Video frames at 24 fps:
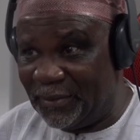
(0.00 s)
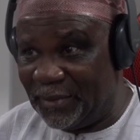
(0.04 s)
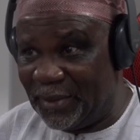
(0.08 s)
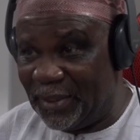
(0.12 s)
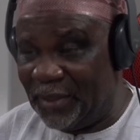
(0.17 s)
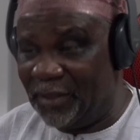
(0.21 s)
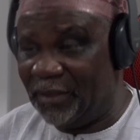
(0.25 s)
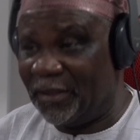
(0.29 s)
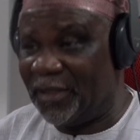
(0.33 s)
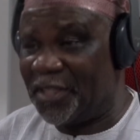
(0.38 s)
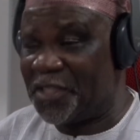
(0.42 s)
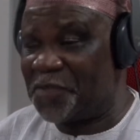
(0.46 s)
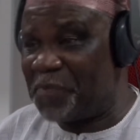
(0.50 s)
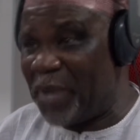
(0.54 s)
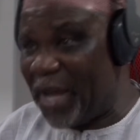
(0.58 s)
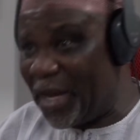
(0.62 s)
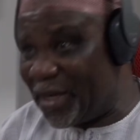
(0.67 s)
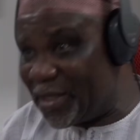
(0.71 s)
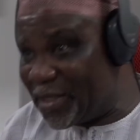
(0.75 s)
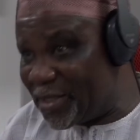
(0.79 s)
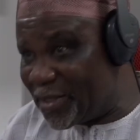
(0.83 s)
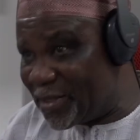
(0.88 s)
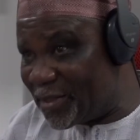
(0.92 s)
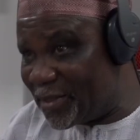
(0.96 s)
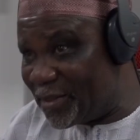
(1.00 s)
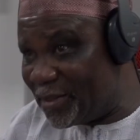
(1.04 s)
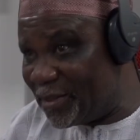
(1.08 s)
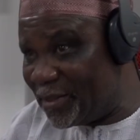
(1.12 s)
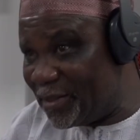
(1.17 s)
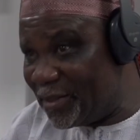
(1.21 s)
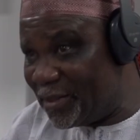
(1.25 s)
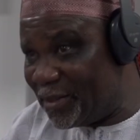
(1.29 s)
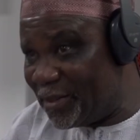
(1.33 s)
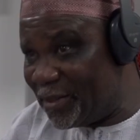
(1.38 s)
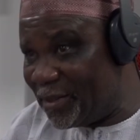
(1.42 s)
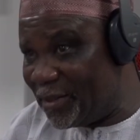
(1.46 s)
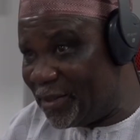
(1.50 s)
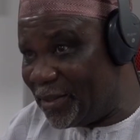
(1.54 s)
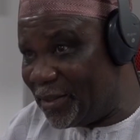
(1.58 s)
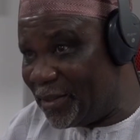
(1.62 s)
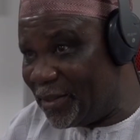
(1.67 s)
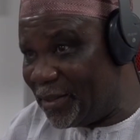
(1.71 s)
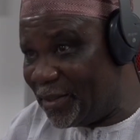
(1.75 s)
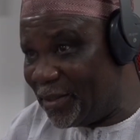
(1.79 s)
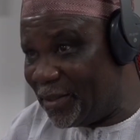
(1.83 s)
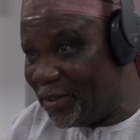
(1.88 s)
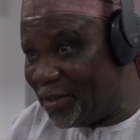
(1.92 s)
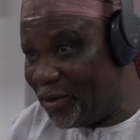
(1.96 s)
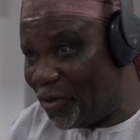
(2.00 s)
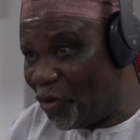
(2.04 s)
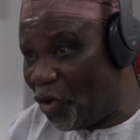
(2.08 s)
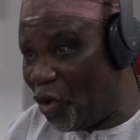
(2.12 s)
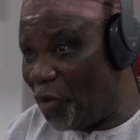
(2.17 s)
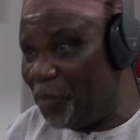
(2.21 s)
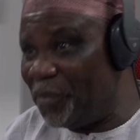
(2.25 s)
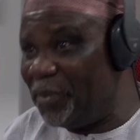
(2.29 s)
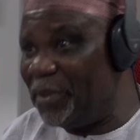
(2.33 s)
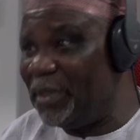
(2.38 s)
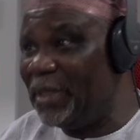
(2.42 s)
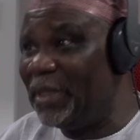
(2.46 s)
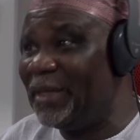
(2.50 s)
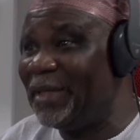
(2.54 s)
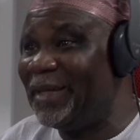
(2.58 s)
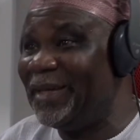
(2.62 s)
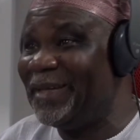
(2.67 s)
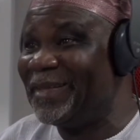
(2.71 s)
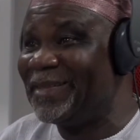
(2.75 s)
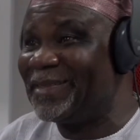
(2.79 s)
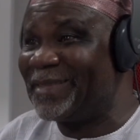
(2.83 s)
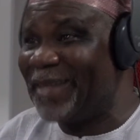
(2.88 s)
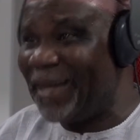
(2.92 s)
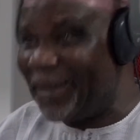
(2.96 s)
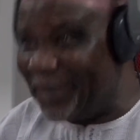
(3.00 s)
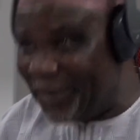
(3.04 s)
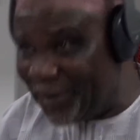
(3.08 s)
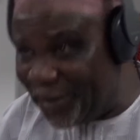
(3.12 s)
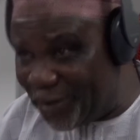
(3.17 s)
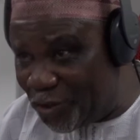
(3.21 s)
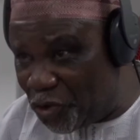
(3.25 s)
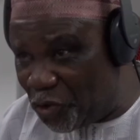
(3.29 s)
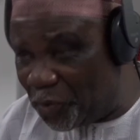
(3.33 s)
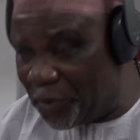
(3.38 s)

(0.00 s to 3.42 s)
in respect of the integrity